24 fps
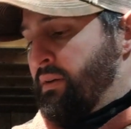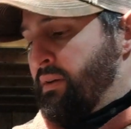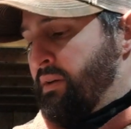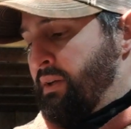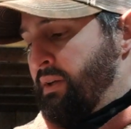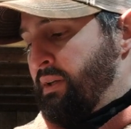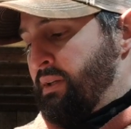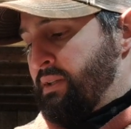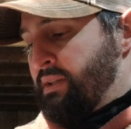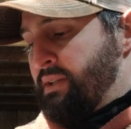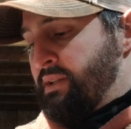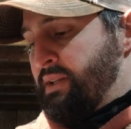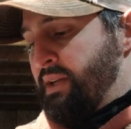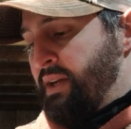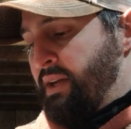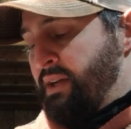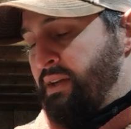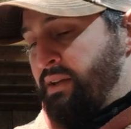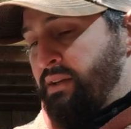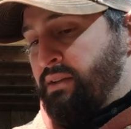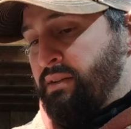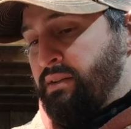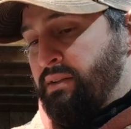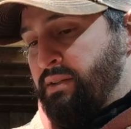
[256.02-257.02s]
It
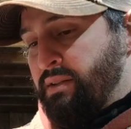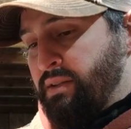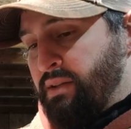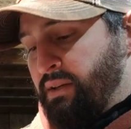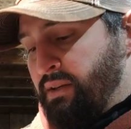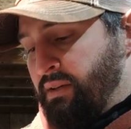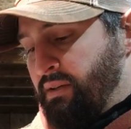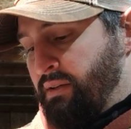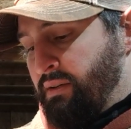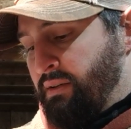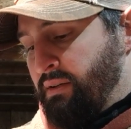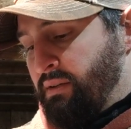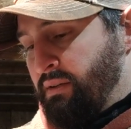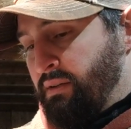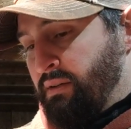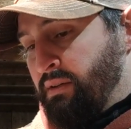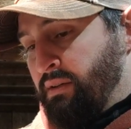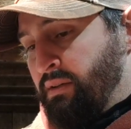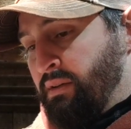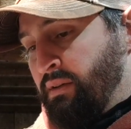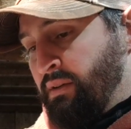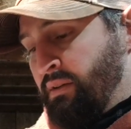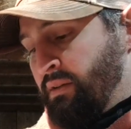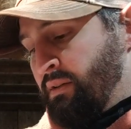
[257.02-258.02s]
says
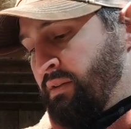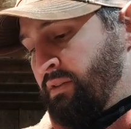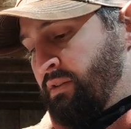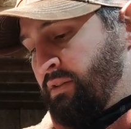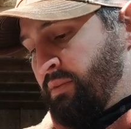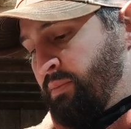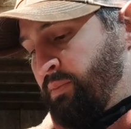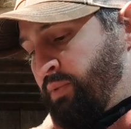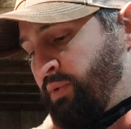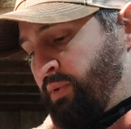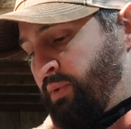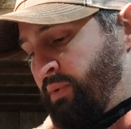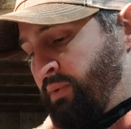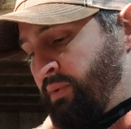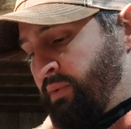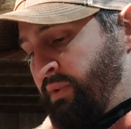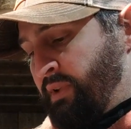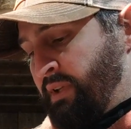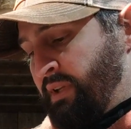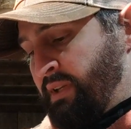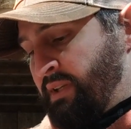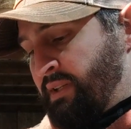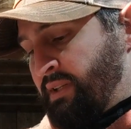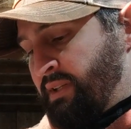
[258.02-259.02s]
to pull
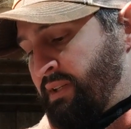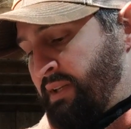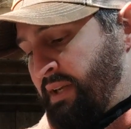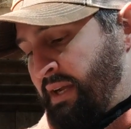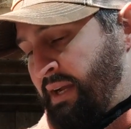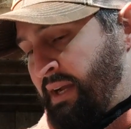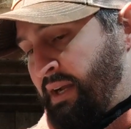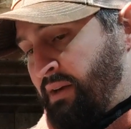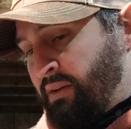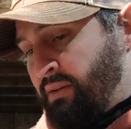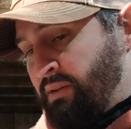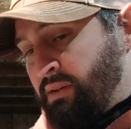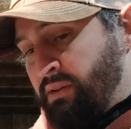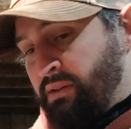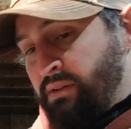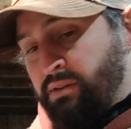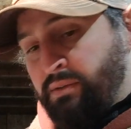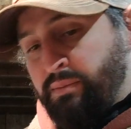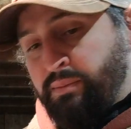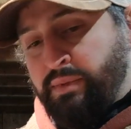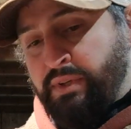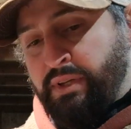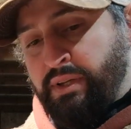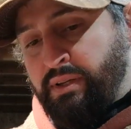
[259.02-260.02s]
this out a
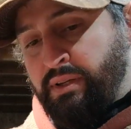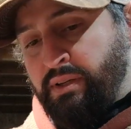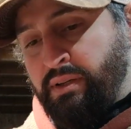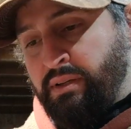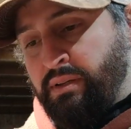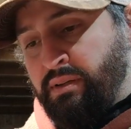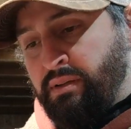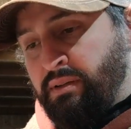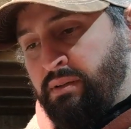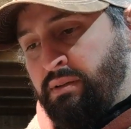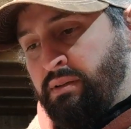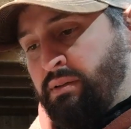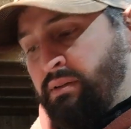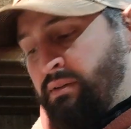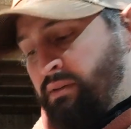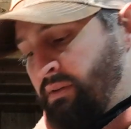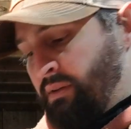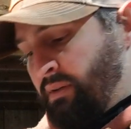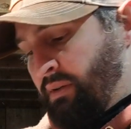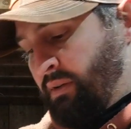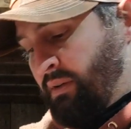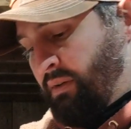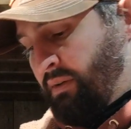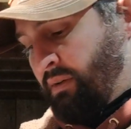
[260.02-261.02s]
little bit,
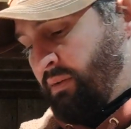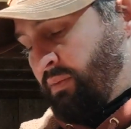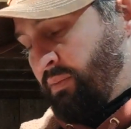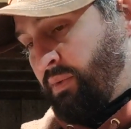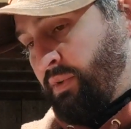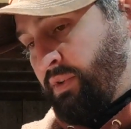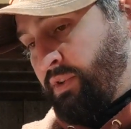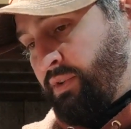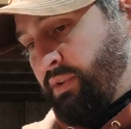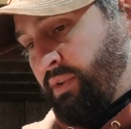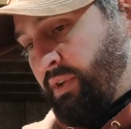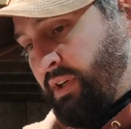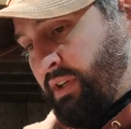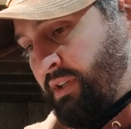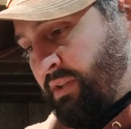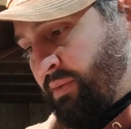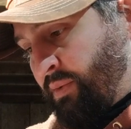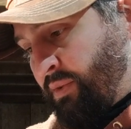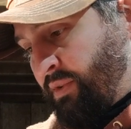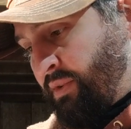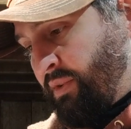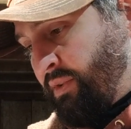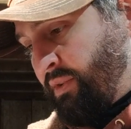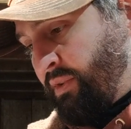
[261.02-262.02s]
which you're not
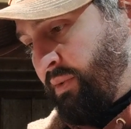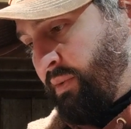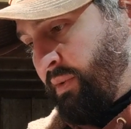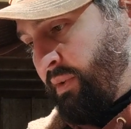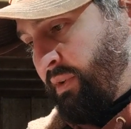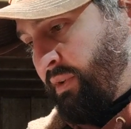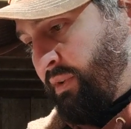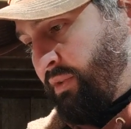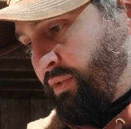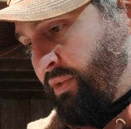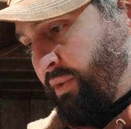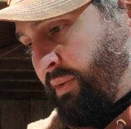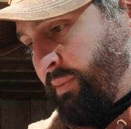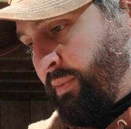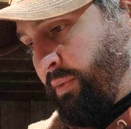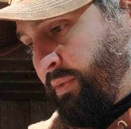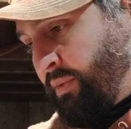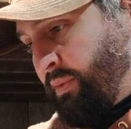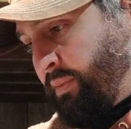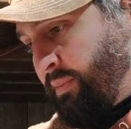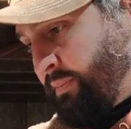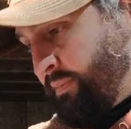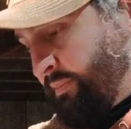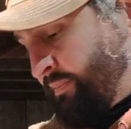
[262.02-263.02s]
supposed to do on the Dremel.